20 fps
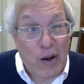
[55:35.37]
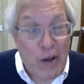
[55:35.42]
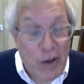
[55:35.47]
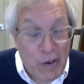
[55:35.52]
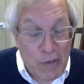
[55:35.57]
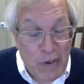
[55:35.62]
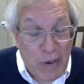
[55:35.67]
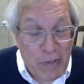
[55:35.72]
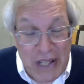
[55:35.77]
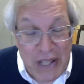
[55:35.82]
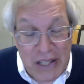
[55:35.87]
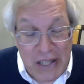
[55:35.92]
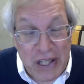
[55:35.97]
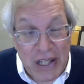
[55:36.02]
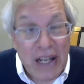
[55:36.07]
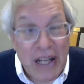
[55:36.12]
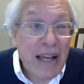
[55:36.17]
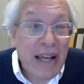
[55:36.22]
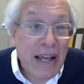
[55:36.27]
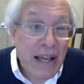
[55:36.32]
harmed
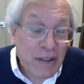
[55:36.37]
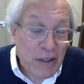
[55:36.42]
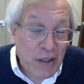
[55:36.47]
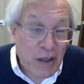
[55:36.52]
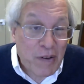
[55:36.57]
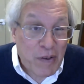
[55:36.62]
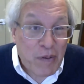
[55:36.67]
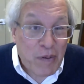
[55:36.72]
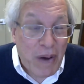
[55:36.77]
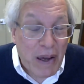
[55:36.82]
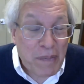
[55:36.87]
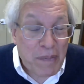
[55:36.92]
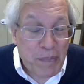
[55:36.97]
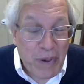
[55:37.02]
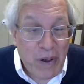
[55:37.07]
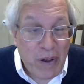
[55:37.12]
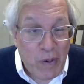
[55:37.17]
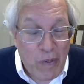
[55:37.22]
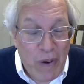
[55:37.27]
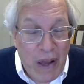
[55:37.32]
reputation, you know, there might
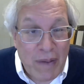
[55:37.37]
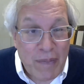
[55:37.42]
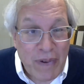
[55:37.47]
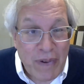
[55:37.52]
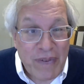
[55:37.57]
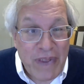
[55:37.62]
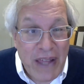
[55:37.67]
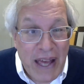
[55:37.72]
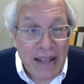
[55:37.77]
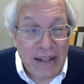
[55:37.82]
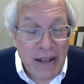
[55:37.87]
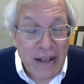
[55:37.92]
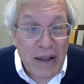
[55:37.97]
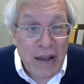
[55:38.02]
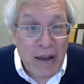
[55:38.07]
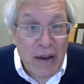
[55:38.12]
be a realm of that.